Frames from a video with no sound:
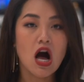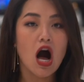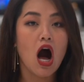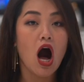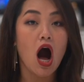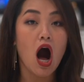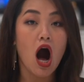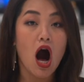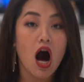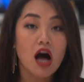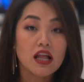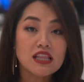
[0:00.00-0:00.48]

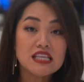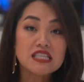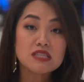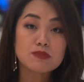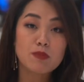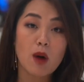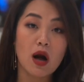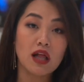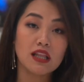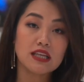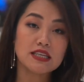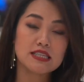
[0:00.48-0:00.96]
All these
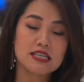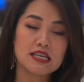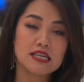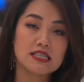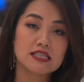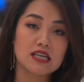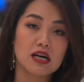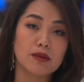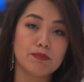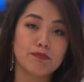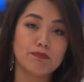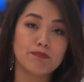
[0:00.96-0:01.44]
policies
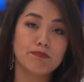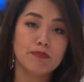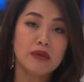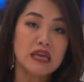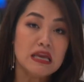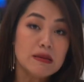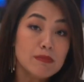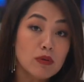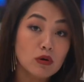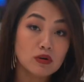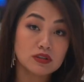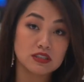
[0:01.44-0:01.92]
are
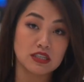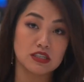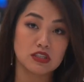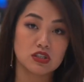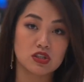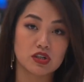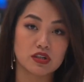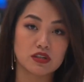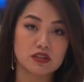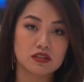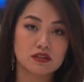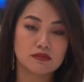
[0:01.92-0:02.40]
people
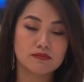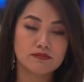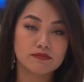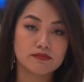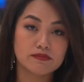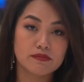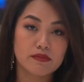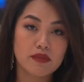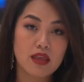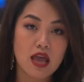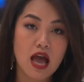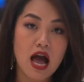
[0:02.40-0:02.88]
centered.
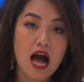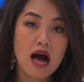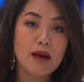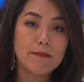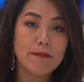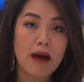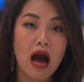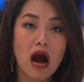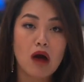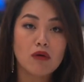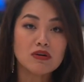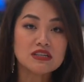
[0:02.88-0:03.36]

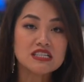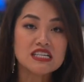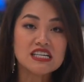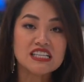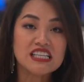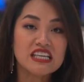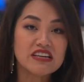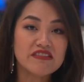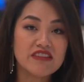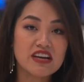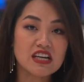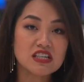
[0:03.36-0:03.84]
Poverty
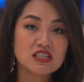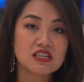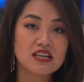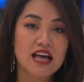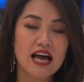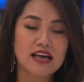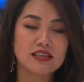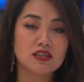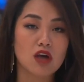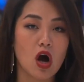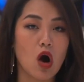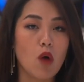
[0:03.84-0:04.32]
alleviation
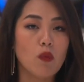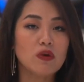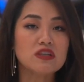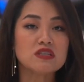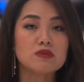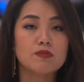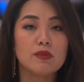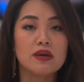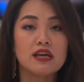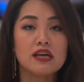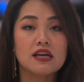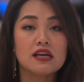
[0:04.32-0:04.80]
has always
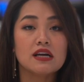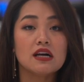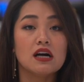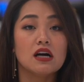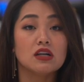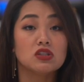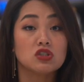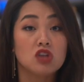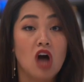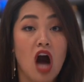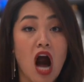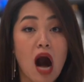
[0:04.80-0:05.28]
been a
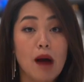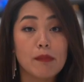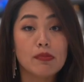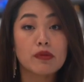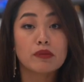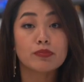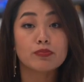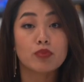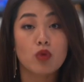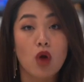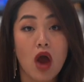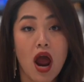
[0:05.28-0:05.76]

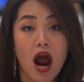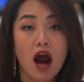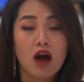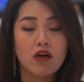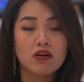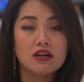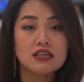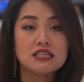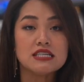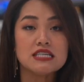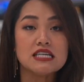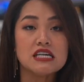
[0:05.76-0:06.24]
top
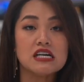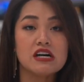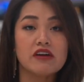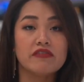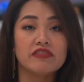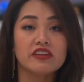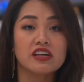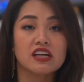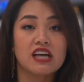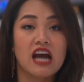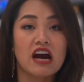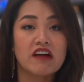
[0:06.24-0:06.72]
priority of
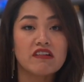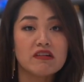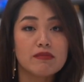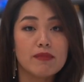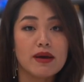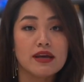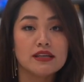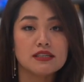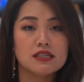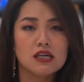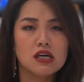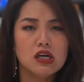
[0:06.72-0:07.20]
the
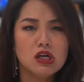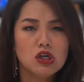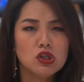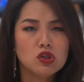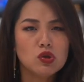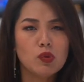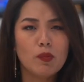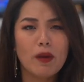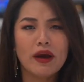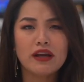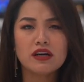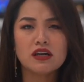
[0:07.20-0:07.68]
government,
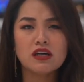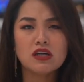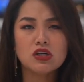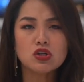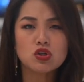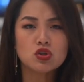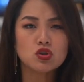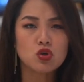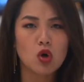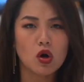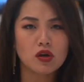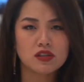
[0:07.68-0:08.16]
no matter in
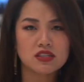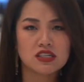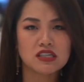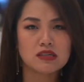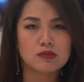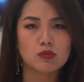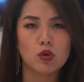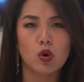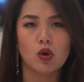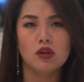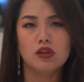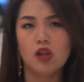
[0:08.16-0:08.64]
short
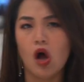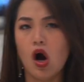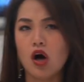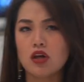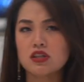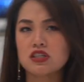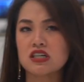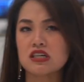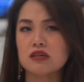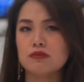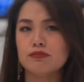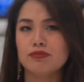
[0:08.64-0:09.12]
term or long
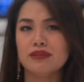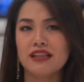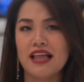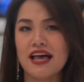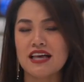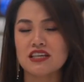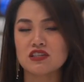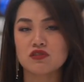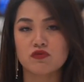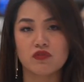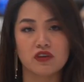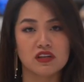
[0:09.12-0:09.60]
term
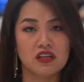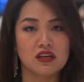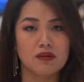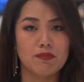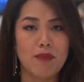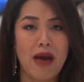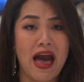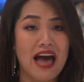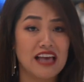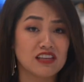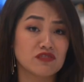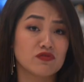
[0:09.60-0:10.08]
plans for the
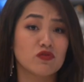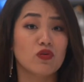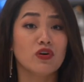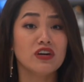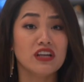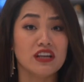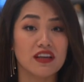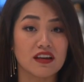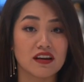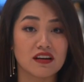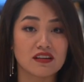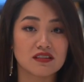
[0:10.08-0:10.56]
past
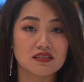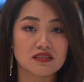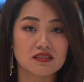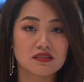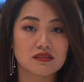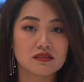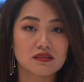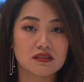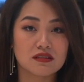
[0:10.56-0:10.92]
40 years.